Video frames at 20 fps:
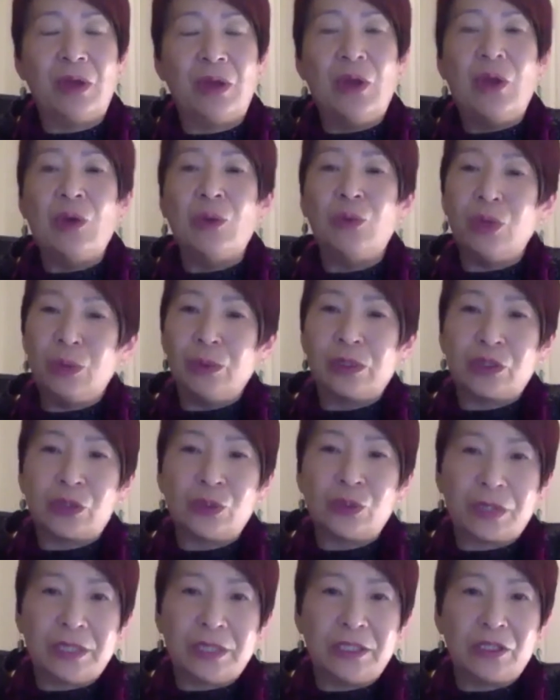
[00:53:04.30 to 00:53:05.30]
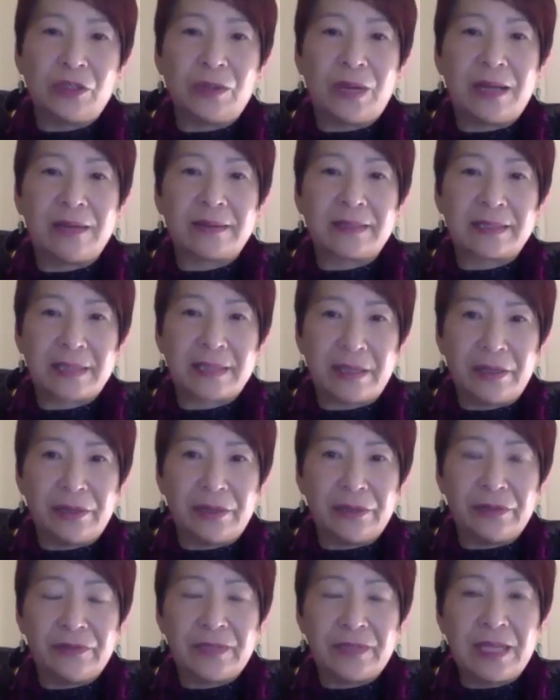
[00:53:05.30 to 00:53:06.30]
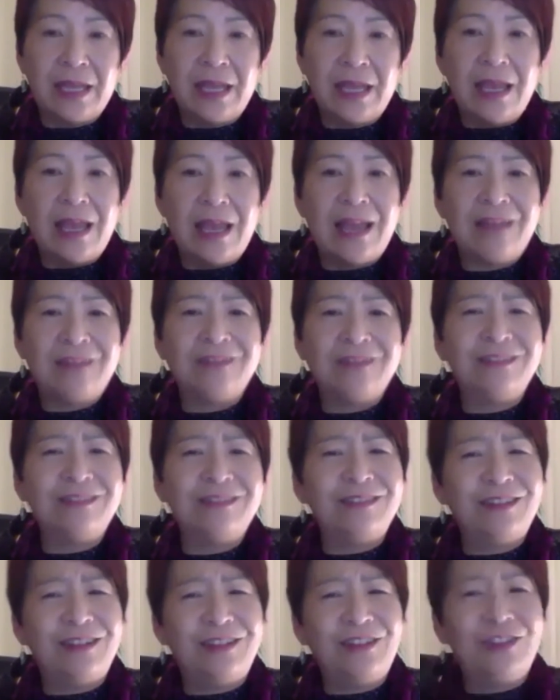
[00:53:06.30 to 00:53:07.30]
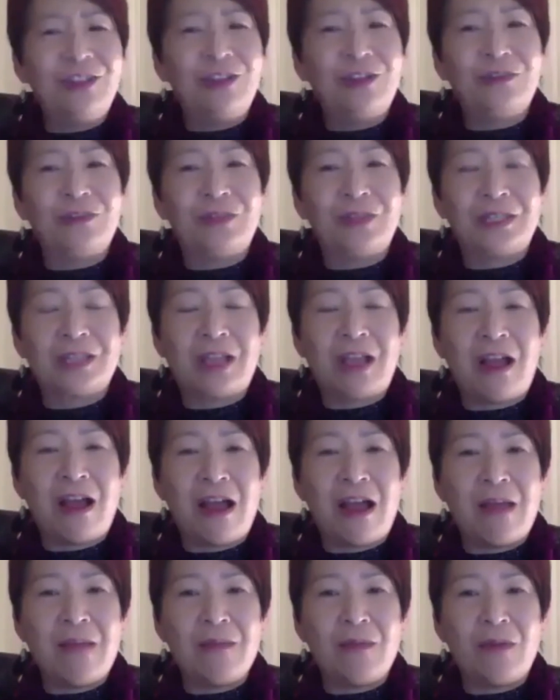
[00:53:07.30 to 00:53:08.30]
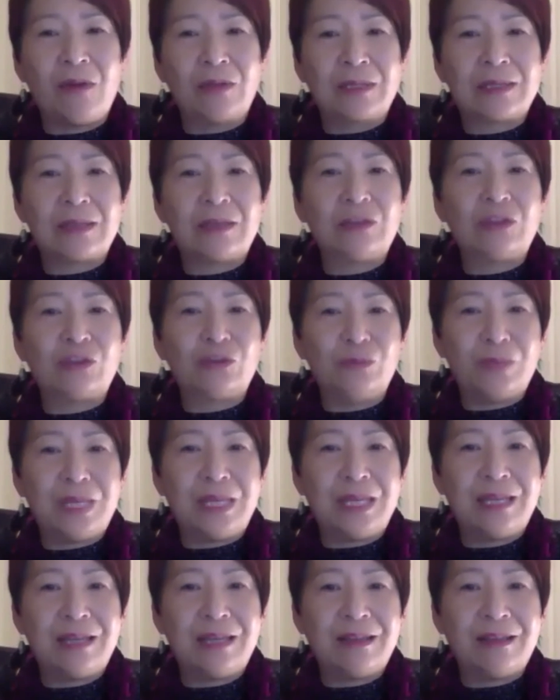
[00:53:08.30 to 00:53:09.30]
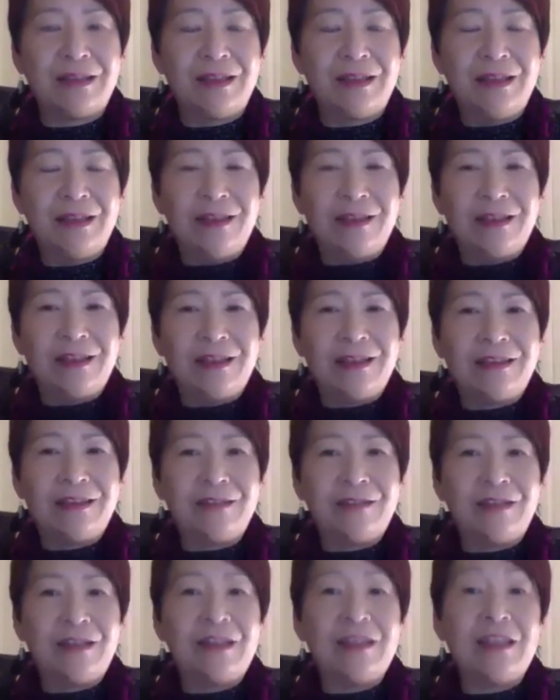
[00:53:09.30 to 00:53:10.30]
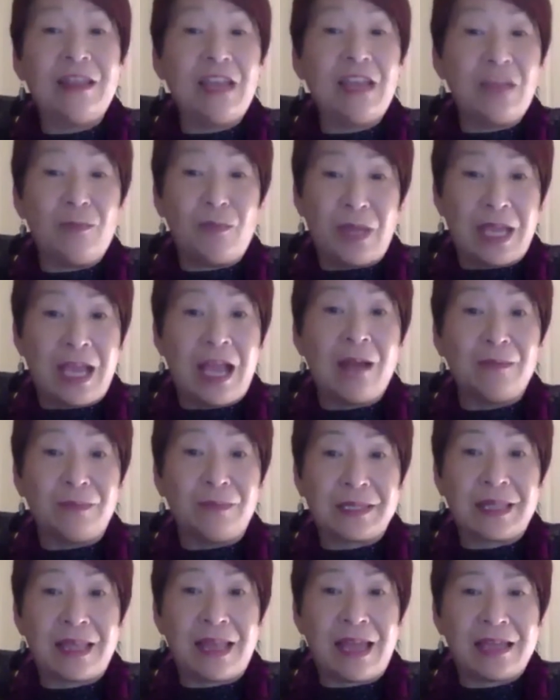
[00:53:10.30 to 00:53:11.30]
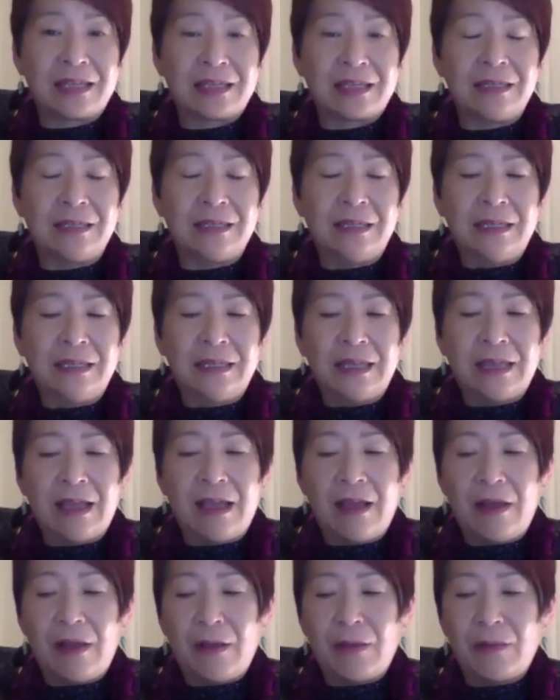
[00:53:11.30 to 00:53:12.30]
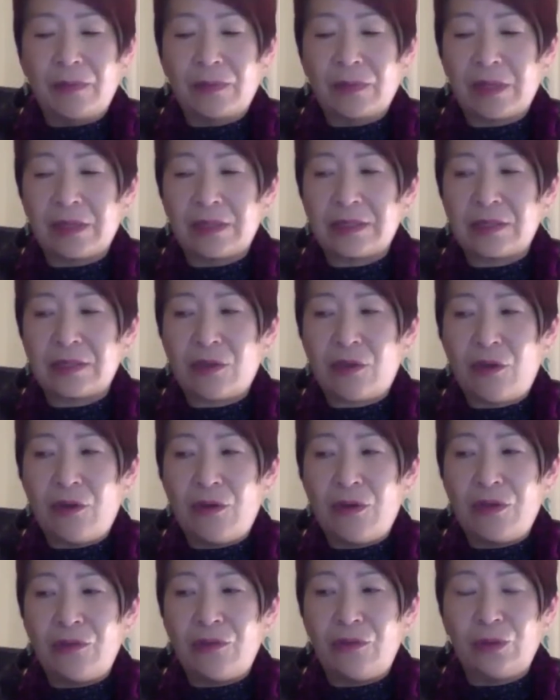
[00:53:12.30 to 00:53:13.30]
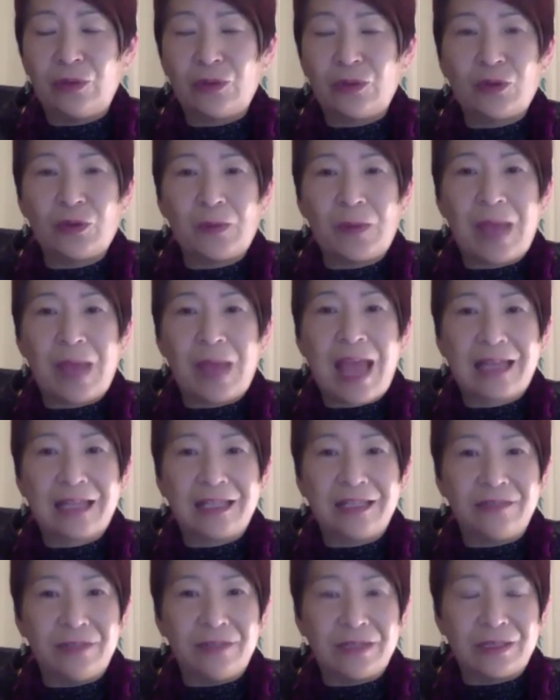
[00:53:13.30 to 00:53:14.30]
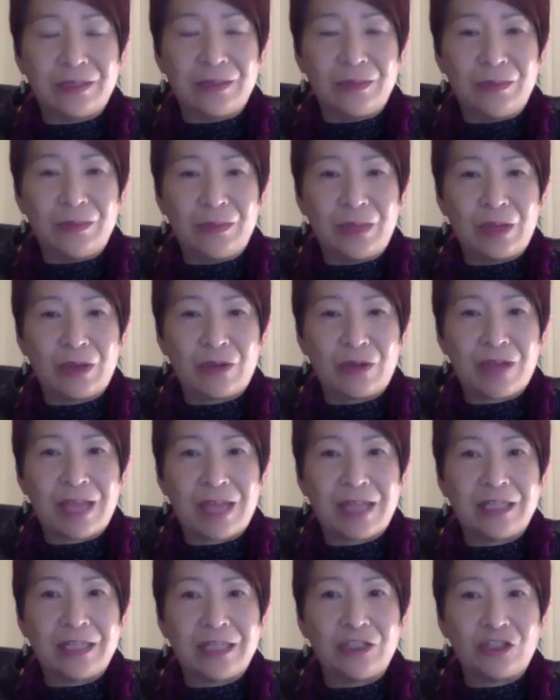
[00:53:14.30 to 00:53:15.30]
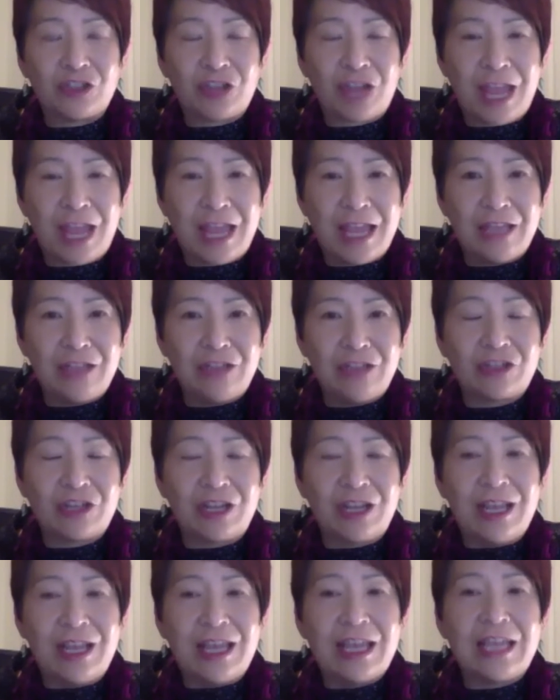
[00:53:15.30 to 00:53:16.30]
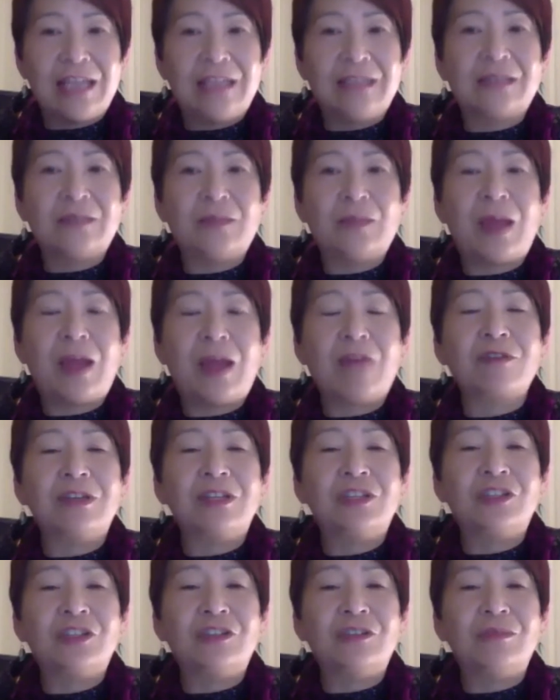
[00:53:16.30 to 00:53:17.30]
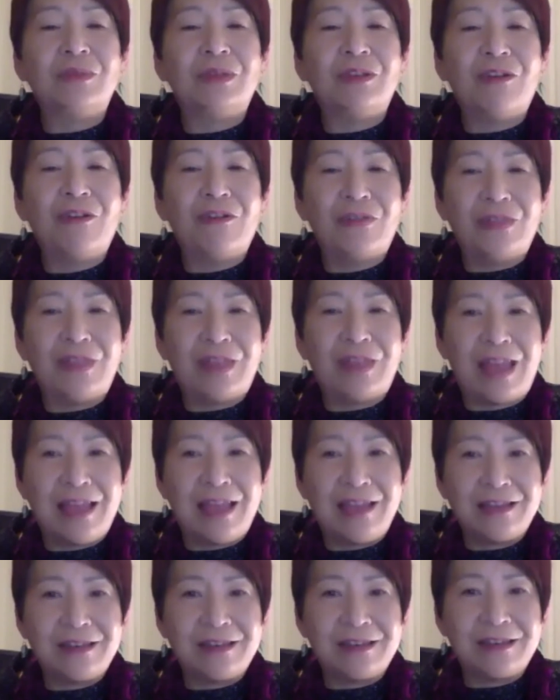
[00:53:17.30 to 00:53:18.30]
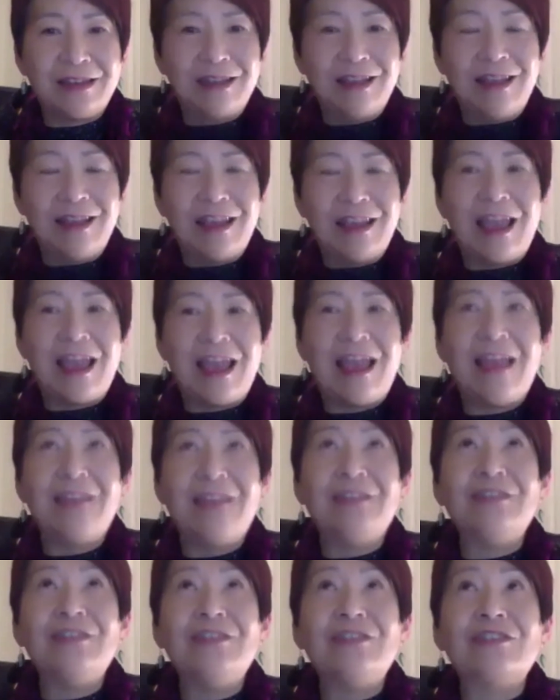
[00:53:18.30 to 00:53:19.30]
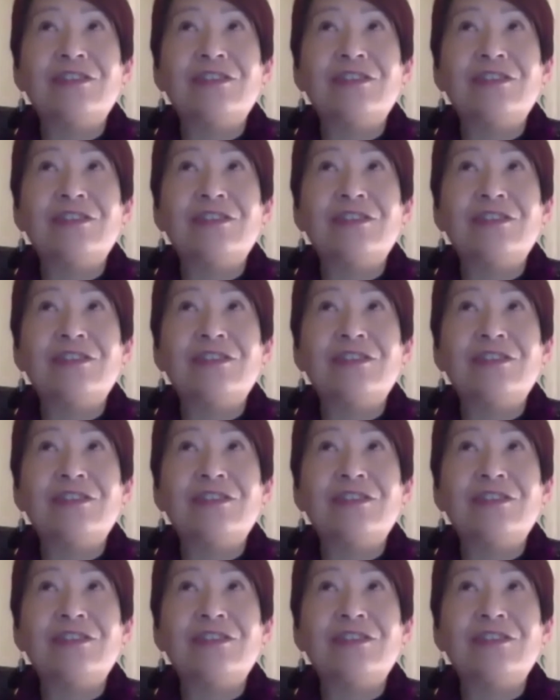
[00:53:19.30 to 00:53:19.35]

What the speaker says: We were talking to ourselves, and a lot of the time on social media, it becomes that. So if you're talking about activism and creating change, it's about reaching beyond that and